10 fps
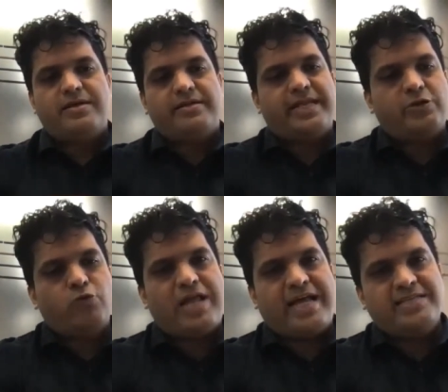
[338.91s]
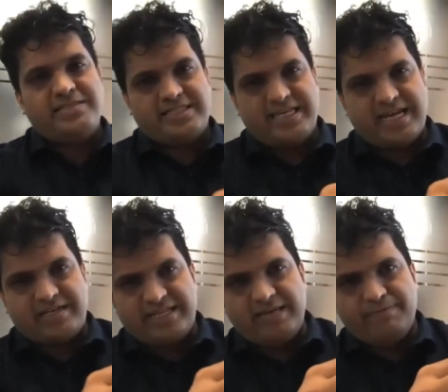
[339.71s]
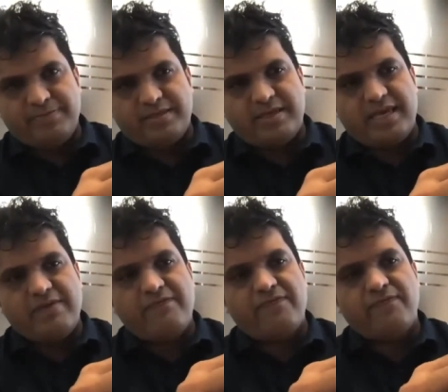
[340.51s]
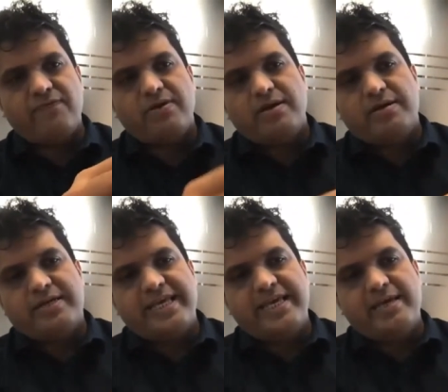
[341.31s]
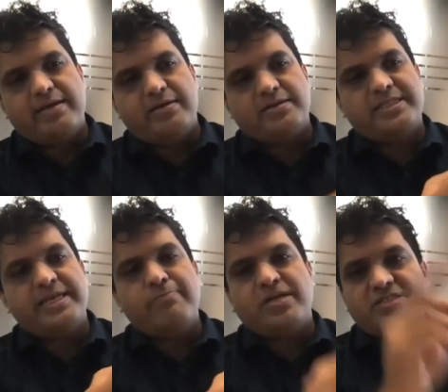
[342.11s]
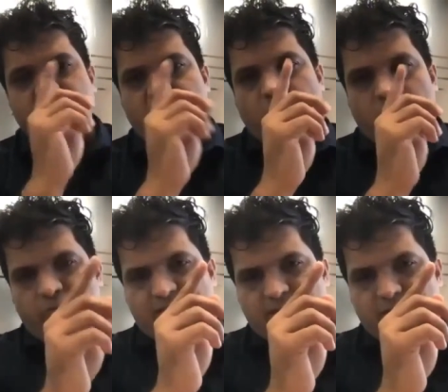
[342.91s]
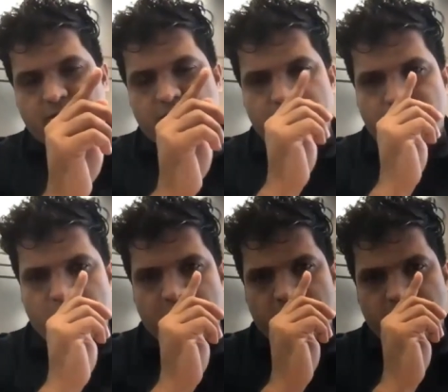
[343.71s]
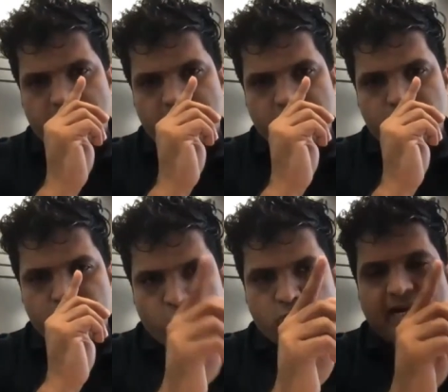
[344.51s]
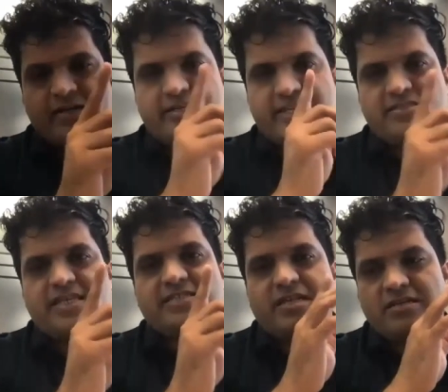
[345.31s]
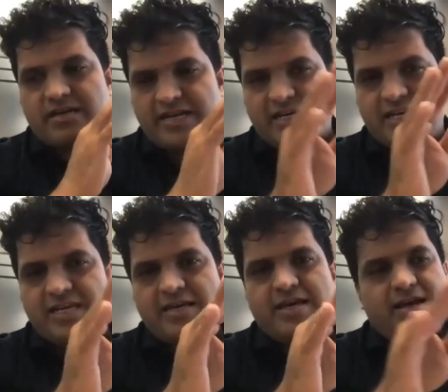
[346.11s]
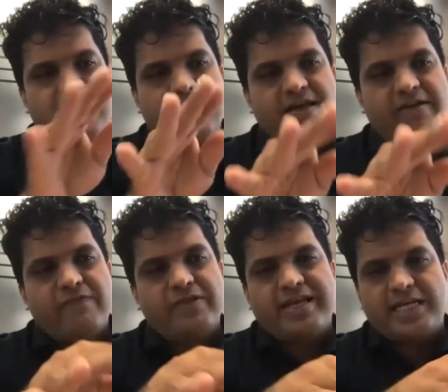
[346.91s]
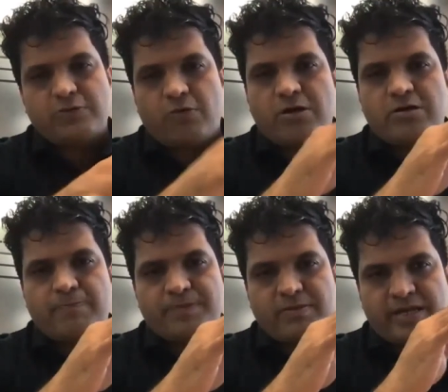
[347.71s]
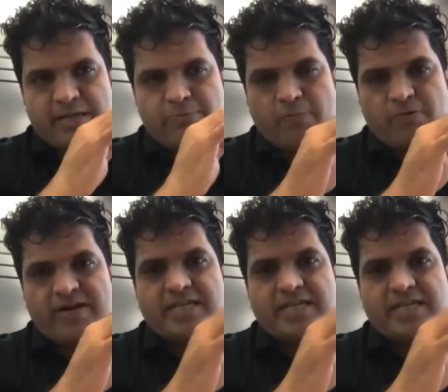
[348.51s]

There are two lines, C and T. If T, C must come always to show that the test has done correctly and everything has followed in proper way.